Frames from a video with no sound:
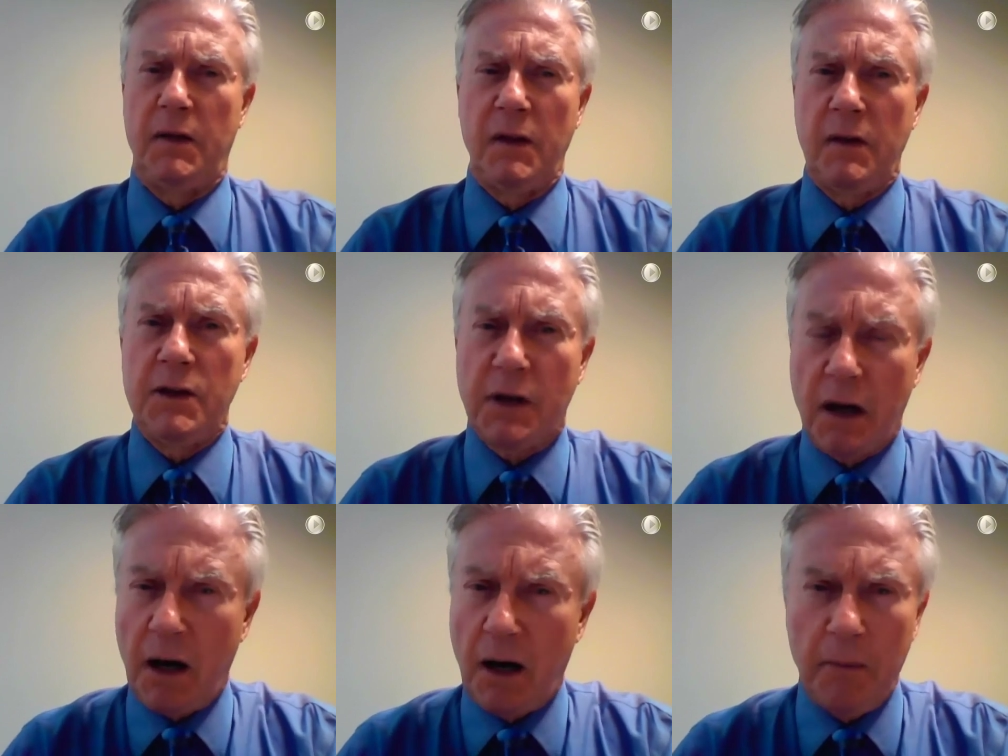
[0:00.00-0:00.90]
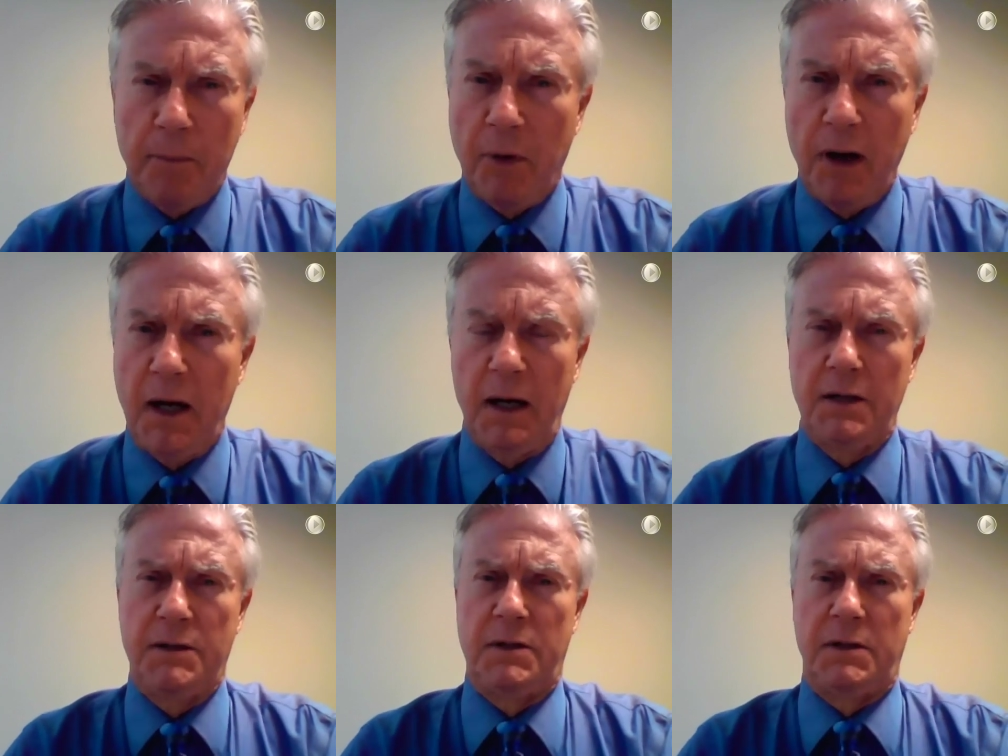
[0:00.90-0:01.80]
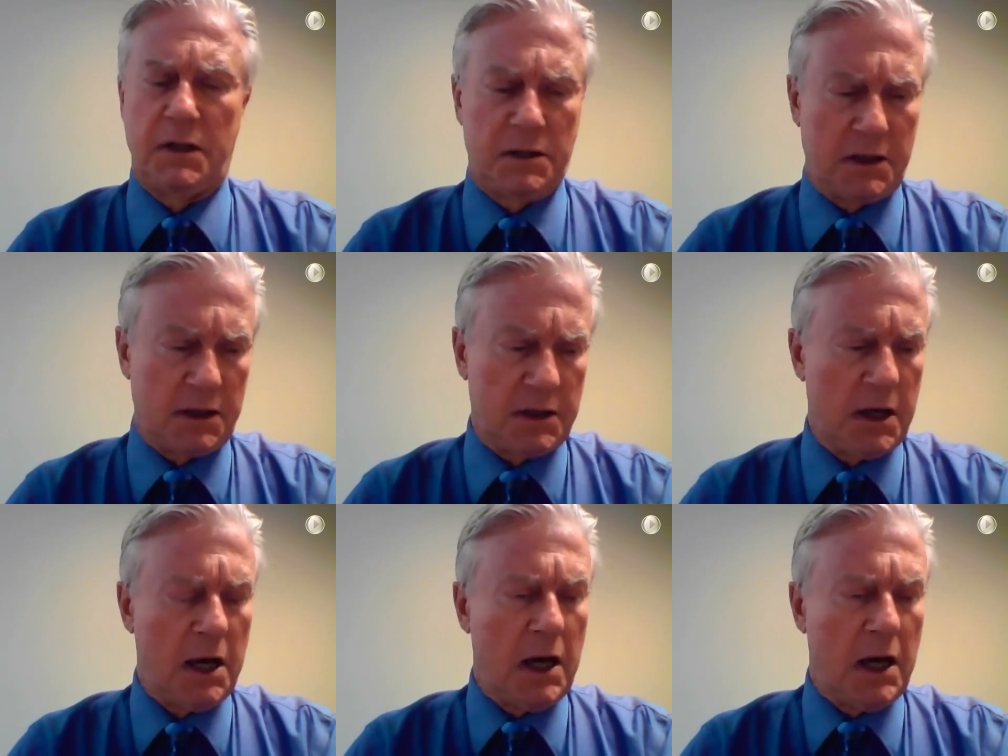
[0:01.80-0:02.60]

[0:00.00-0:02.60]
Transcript: These are heartbreaking statistics.